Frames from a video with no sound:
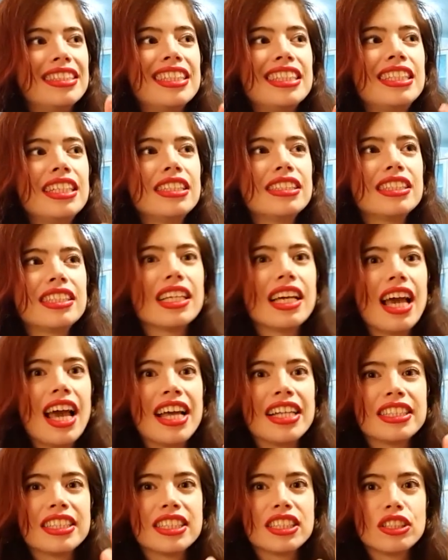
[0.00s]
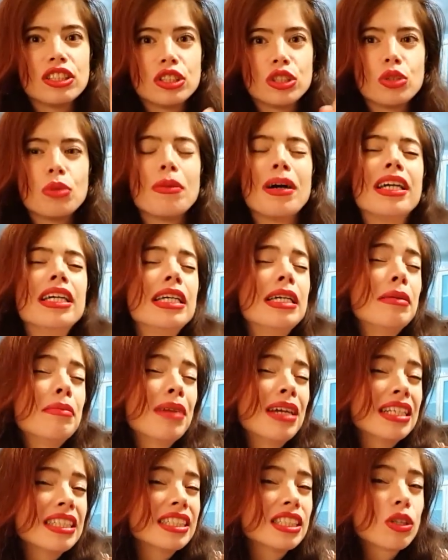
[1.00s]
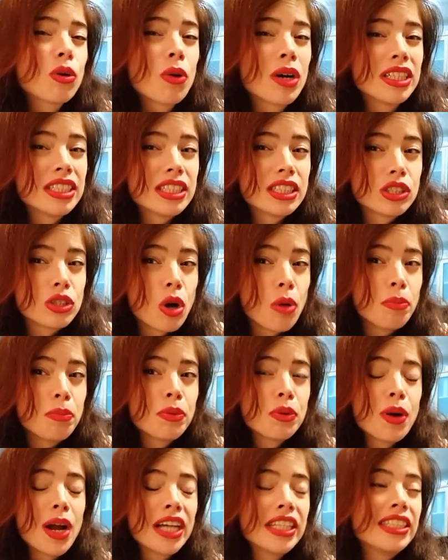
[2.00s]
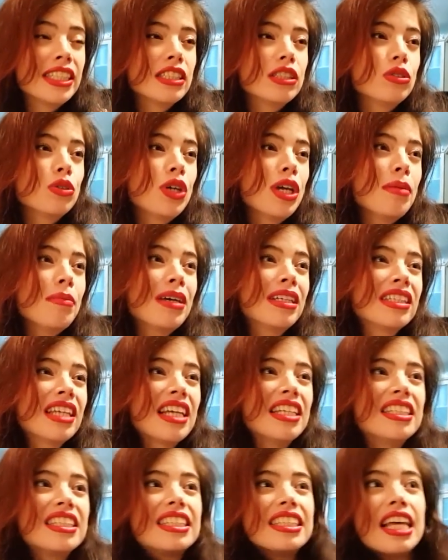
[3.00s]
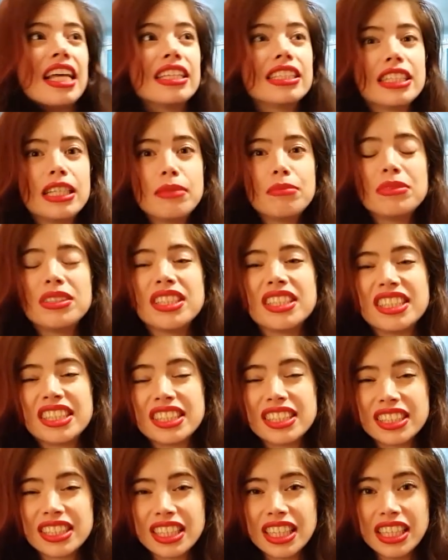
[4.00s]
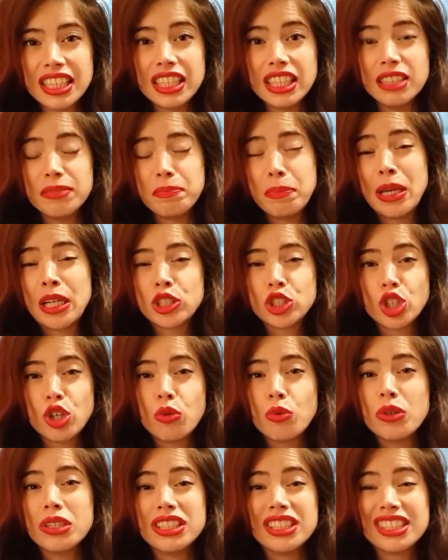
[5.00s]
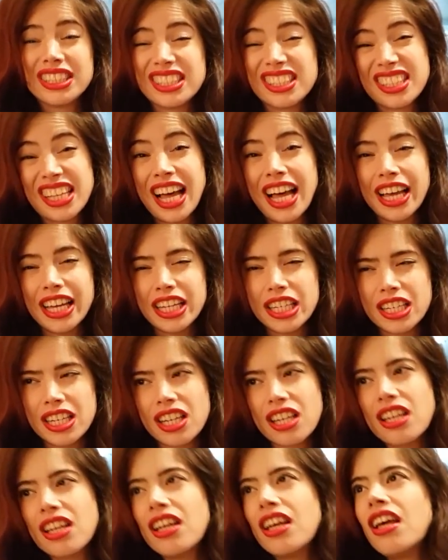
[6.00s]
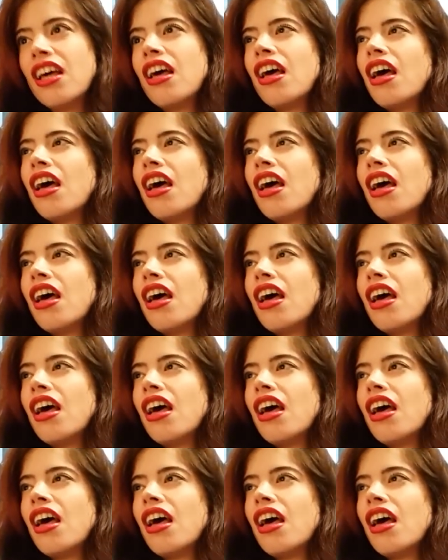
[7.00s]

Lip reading: didn't answer to my email, so I stopped writing to him and I sent him this picture with sign.